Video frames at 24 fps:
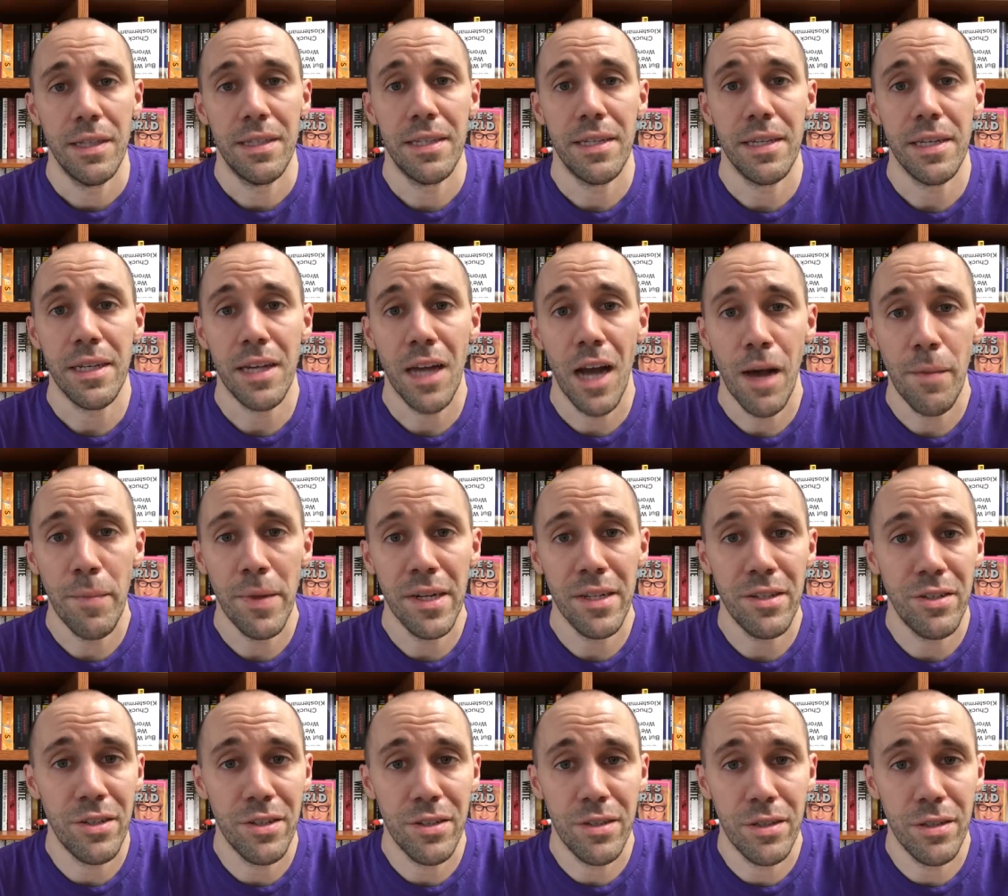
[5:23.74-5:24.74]
Let's see, Comet
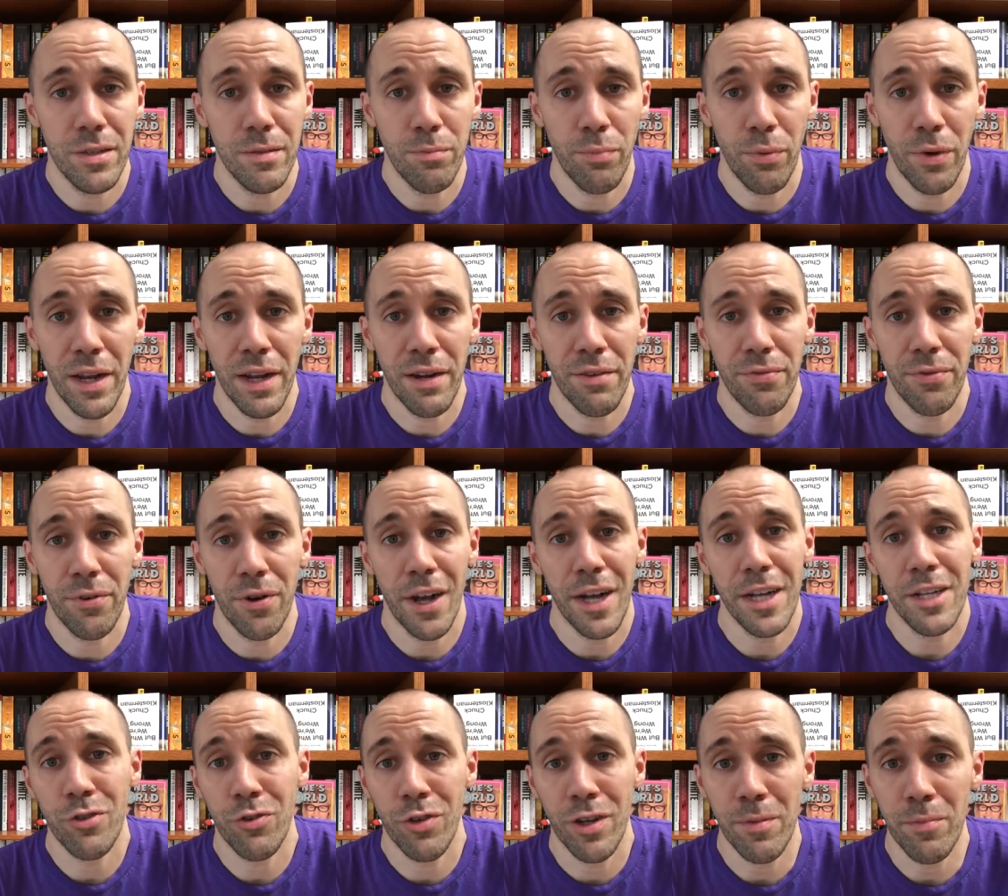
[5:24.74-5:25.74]
is just a brand for
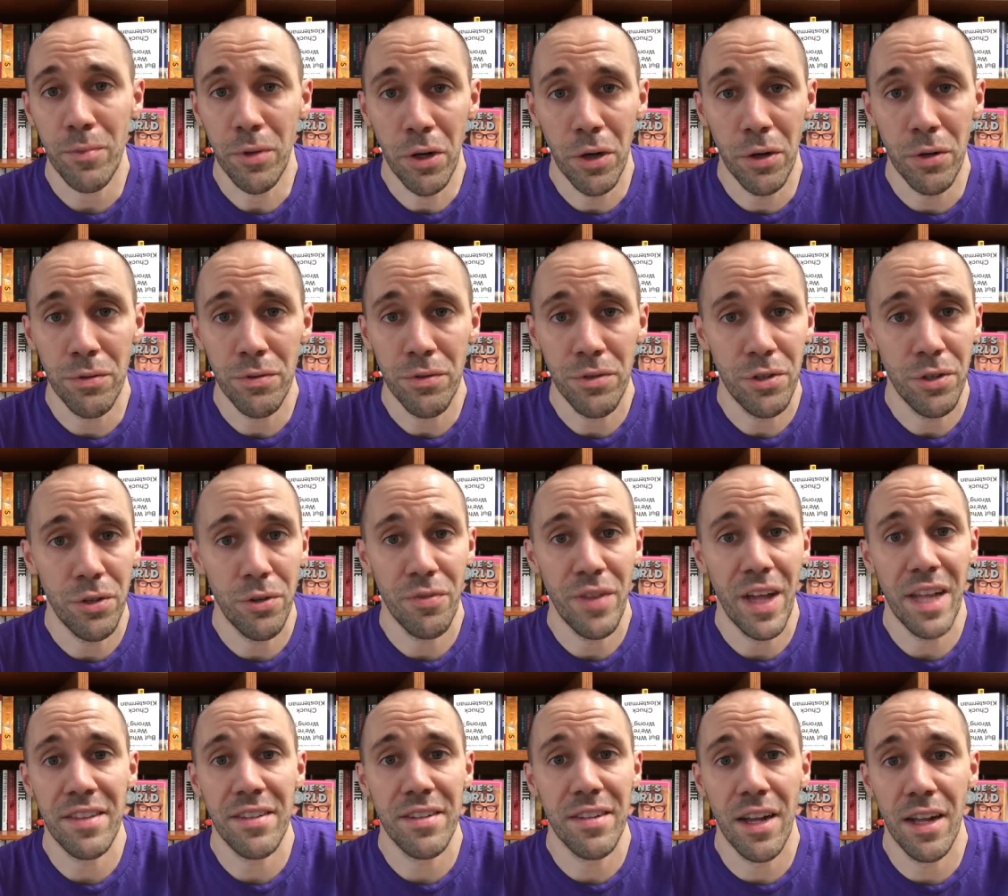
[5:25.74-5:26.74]
ice cream cones, so
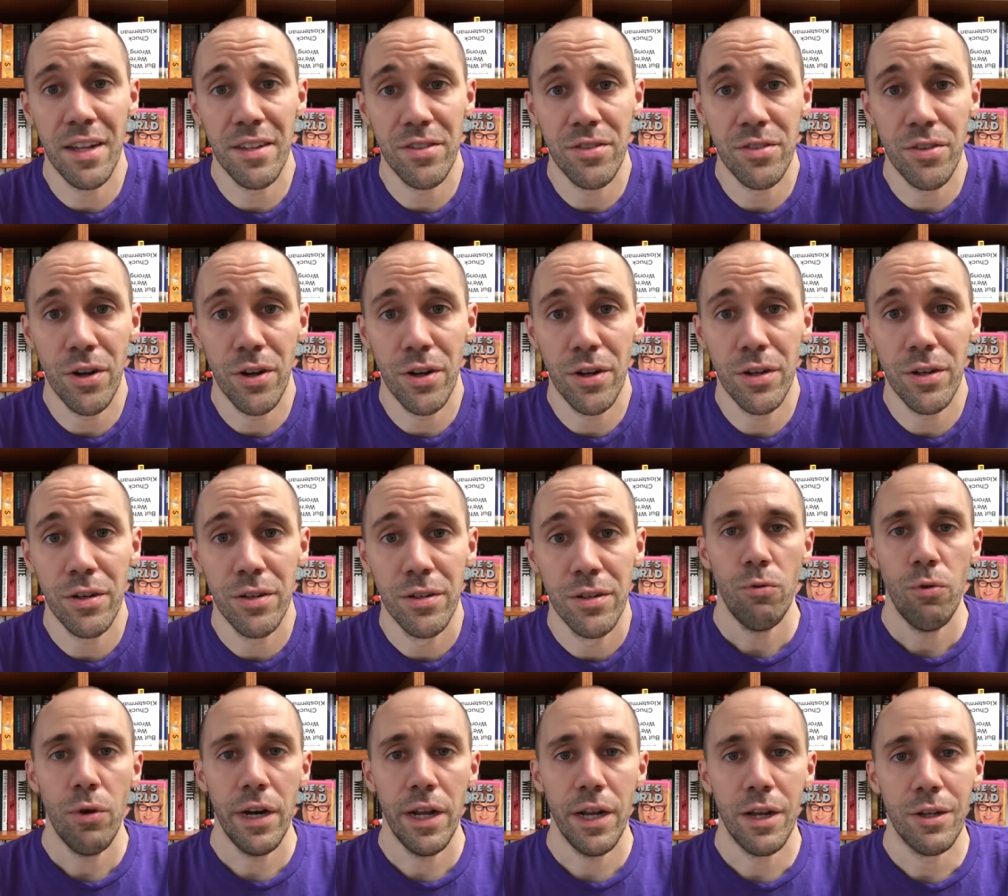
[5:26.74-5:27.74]
that's a non-starter.
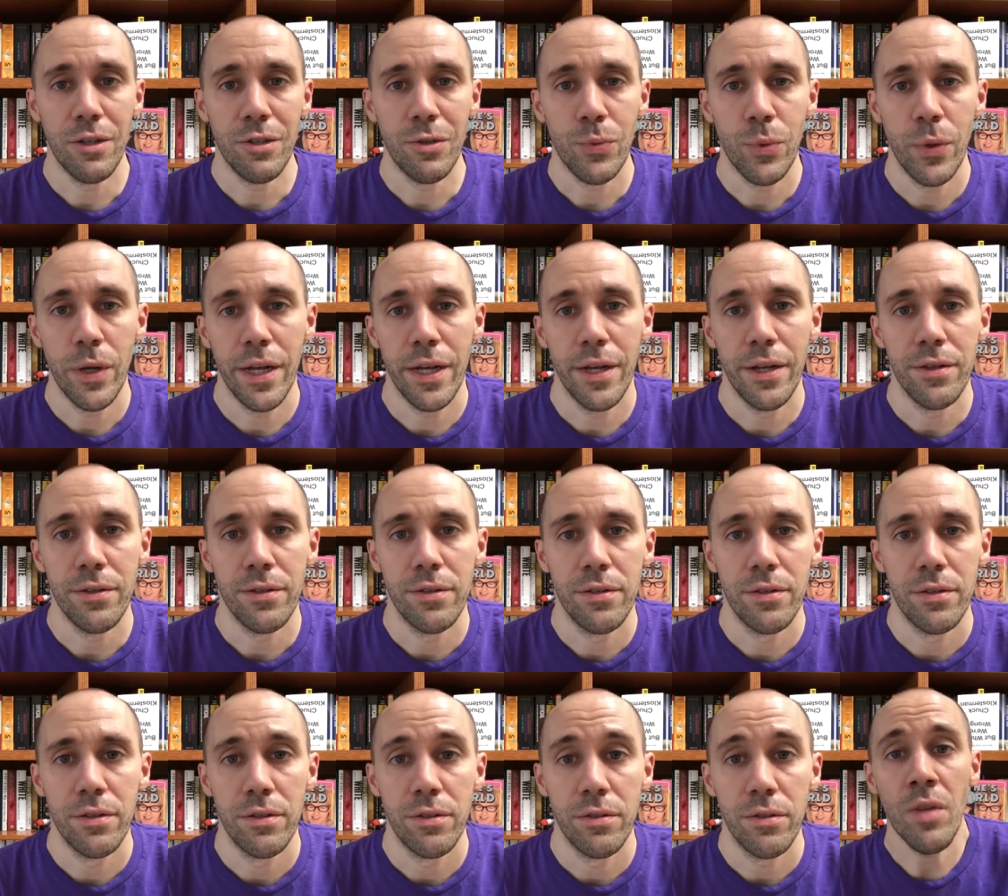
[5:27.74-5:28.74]
What else, what
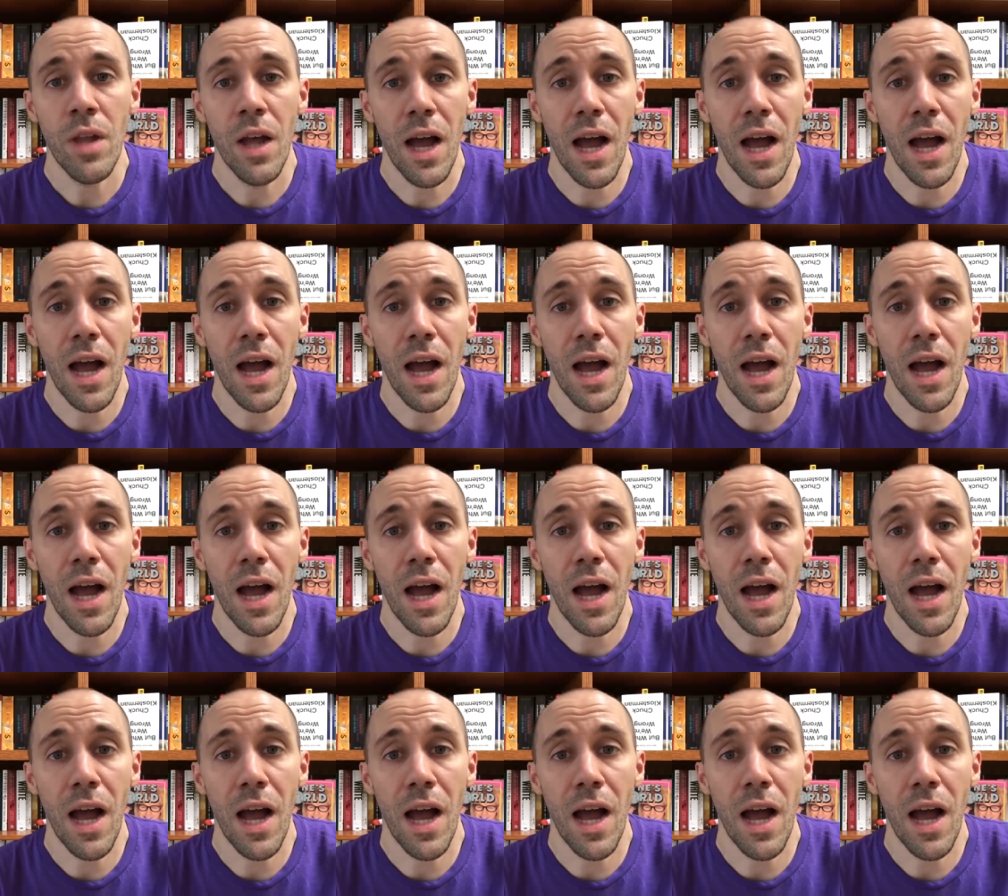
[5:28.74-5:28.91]
else?